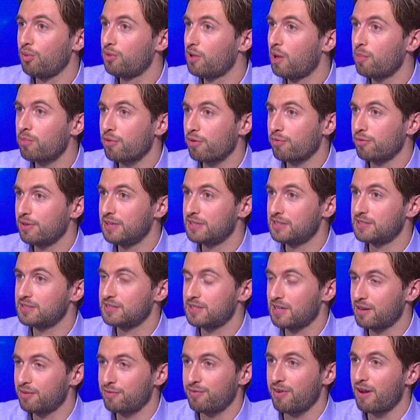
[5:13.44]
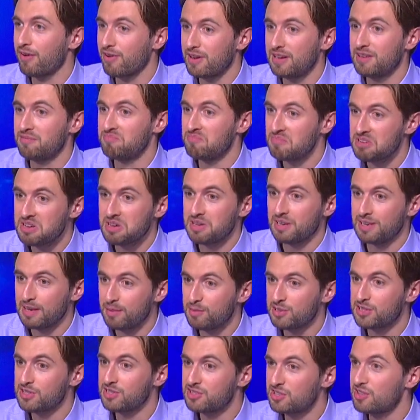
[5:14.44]
number of reasons that are very
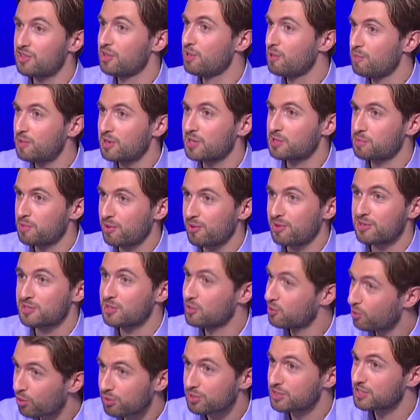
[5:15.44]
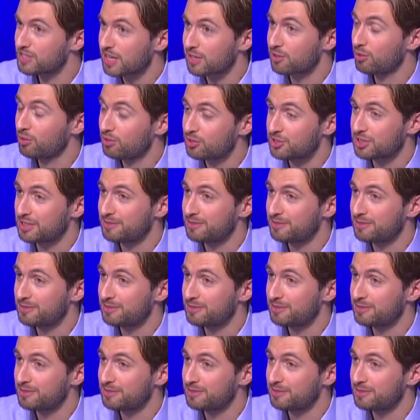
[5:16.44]
limited to the human experience and not to technology.